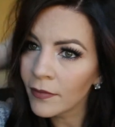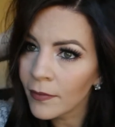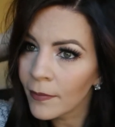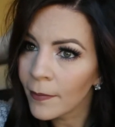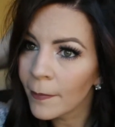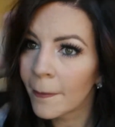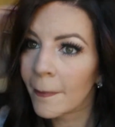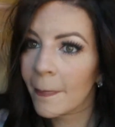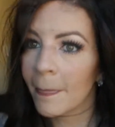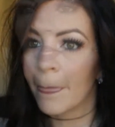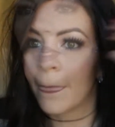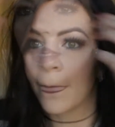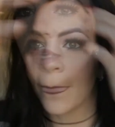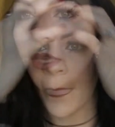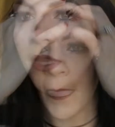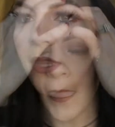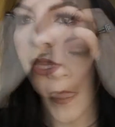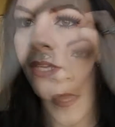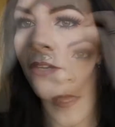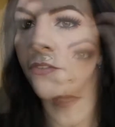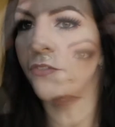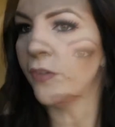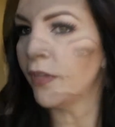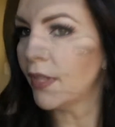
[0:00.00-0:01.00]

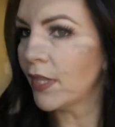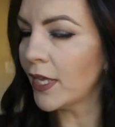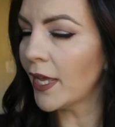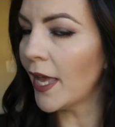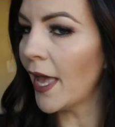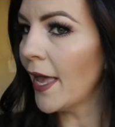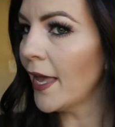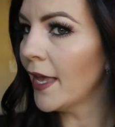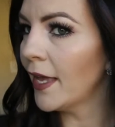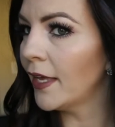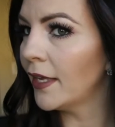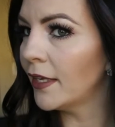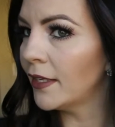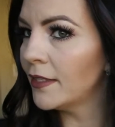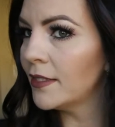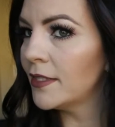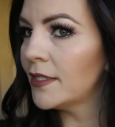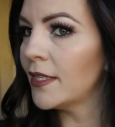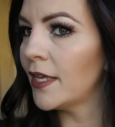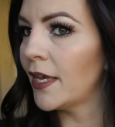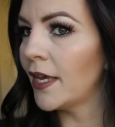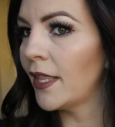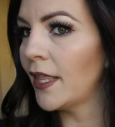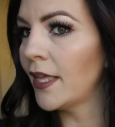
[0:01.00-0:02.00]
And then for the
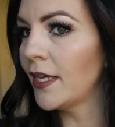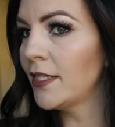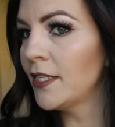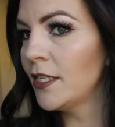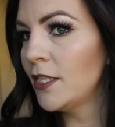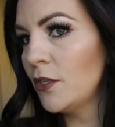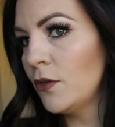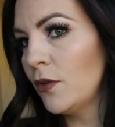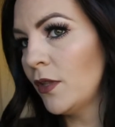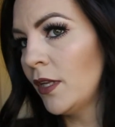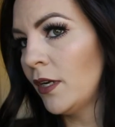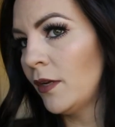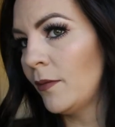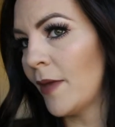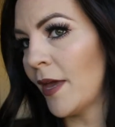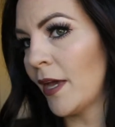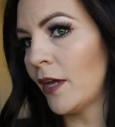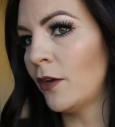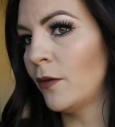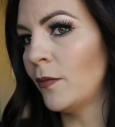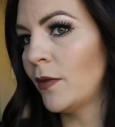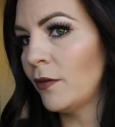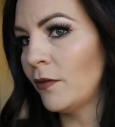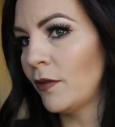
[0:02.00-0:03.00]
ends, I like to do a little
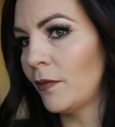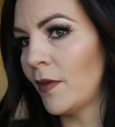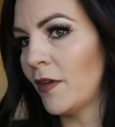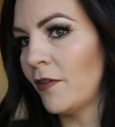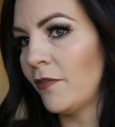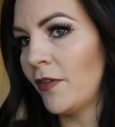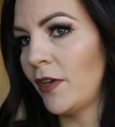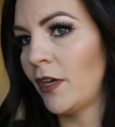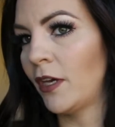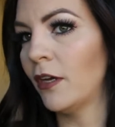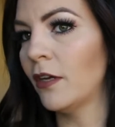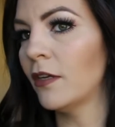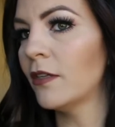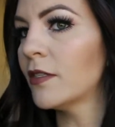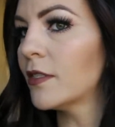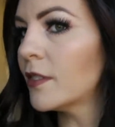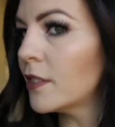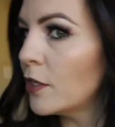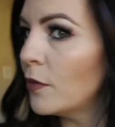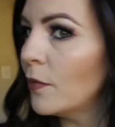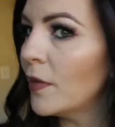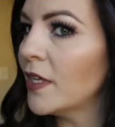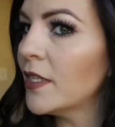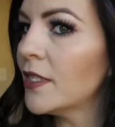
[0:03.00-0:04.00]
backcombing with my fingers.
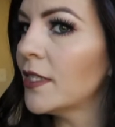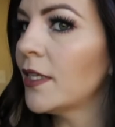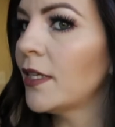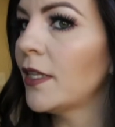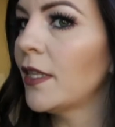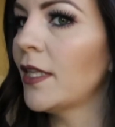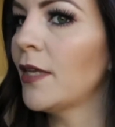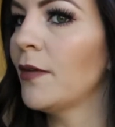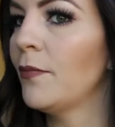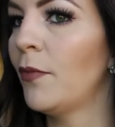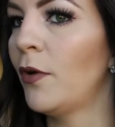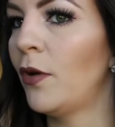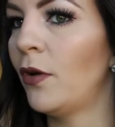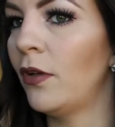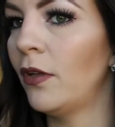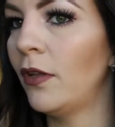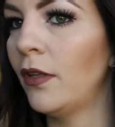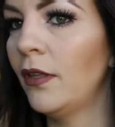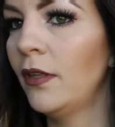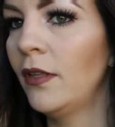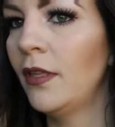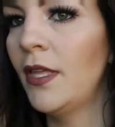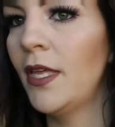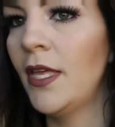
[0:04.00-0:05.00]
You basically
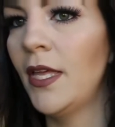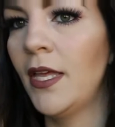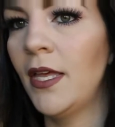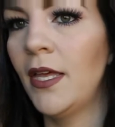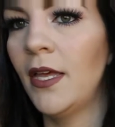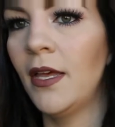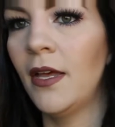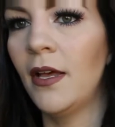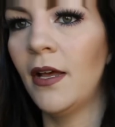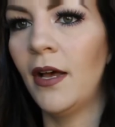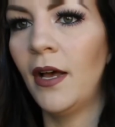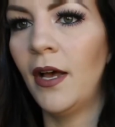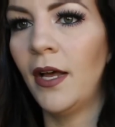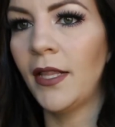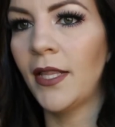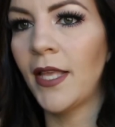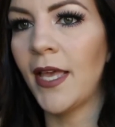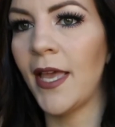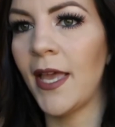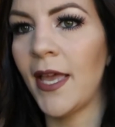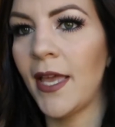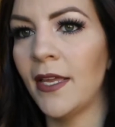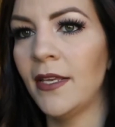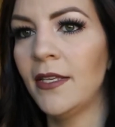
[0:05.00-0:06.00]
pull on
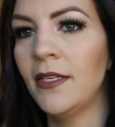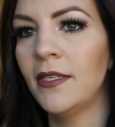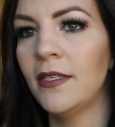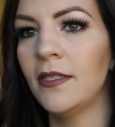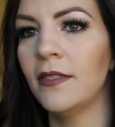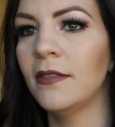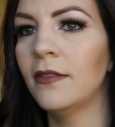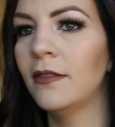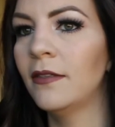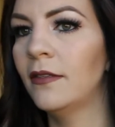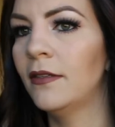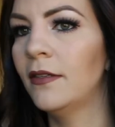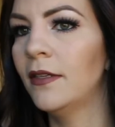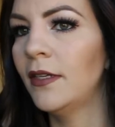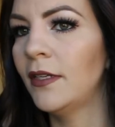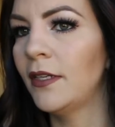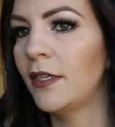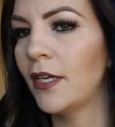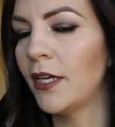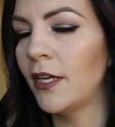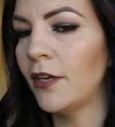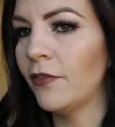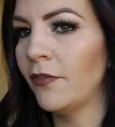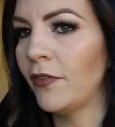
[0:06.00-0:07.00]
the end,
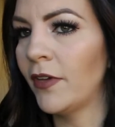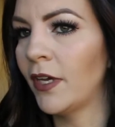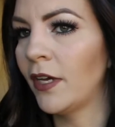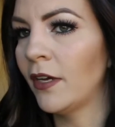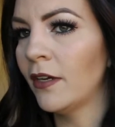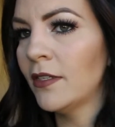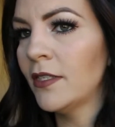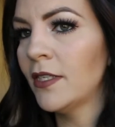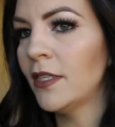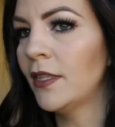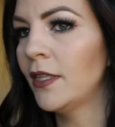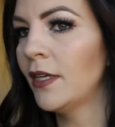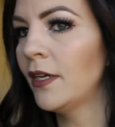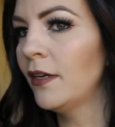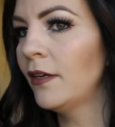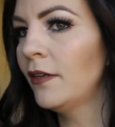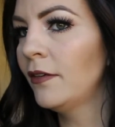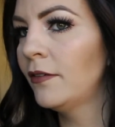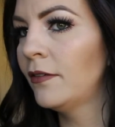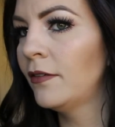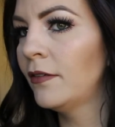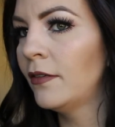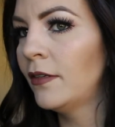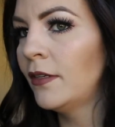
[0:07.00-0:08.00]
you get your fingers in there,
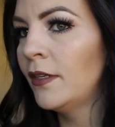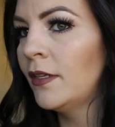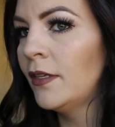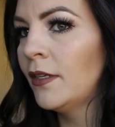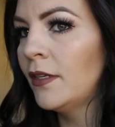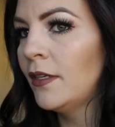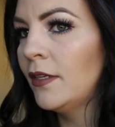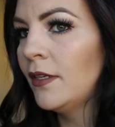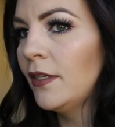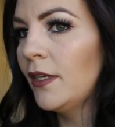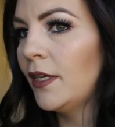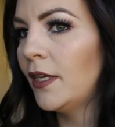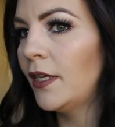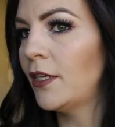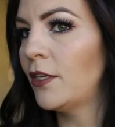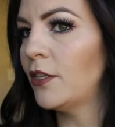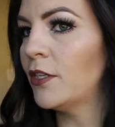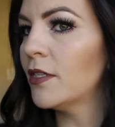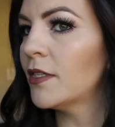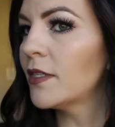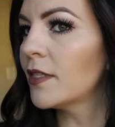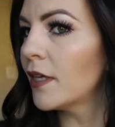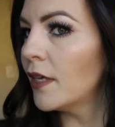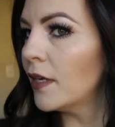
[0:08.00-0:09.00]
and you
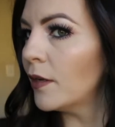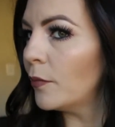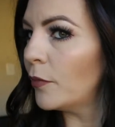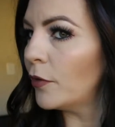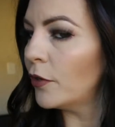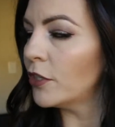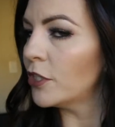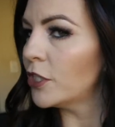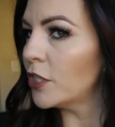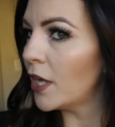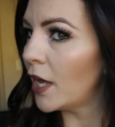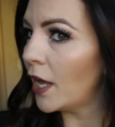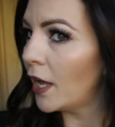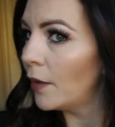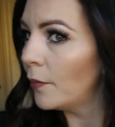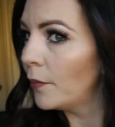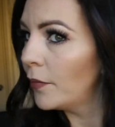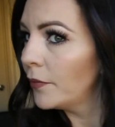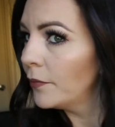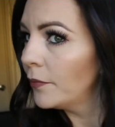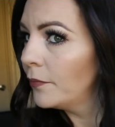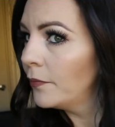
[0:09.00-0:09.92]
just kind of push up.